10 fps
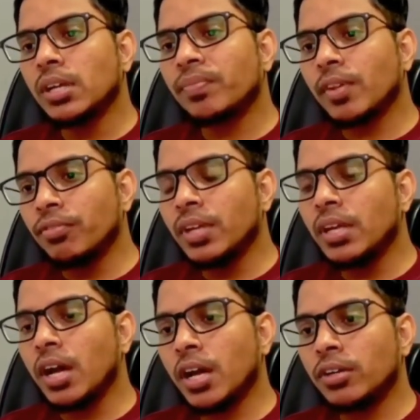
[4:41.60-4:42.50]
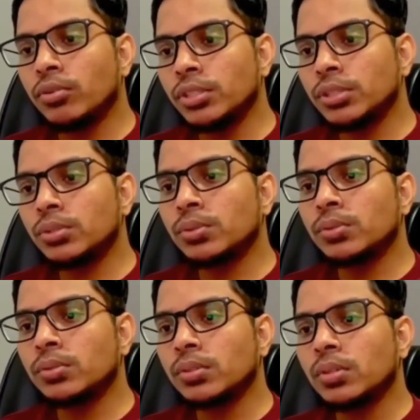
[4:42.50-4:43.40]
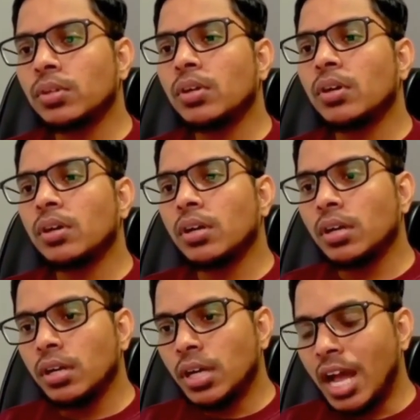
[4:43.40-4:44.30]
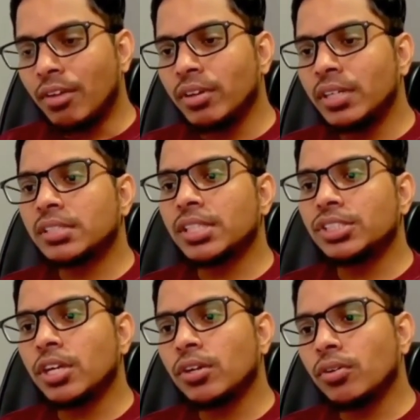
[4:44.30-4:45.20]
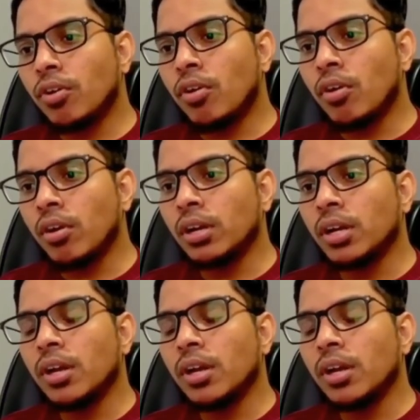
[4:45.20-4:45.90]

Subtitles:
we are going to have a discussion on